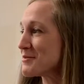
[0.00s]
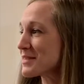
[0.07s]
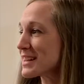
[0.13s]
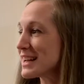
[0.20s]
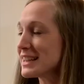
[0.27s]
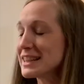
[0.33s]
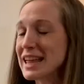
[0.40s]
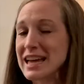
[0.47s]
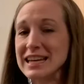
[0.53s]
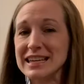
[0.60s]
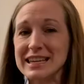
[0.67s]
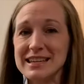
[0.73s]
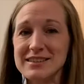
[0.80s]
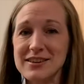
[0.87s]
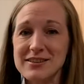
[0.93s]
Colette
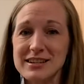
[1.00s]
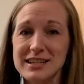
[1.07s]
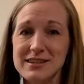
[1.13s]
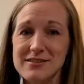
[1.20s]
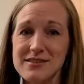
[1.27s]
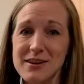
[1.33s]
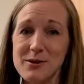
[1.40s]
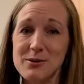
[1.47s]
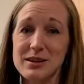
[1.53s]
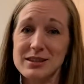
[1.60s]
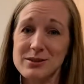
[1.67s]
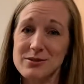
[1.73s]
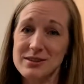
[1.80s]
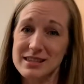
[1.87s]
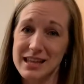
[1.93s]
is our teacher that always
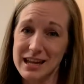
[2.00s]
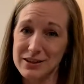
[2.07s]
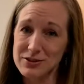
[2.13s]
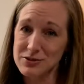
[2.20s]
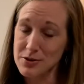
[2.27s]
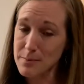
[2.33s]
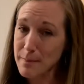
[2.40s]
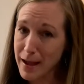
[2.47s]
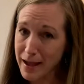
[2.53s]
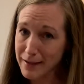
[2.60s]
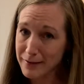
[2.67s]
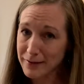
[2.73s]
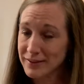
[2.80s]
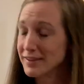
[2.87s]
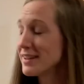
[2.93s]
goes the extra
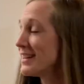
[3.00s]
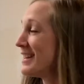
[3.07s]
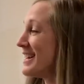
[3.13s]
mile.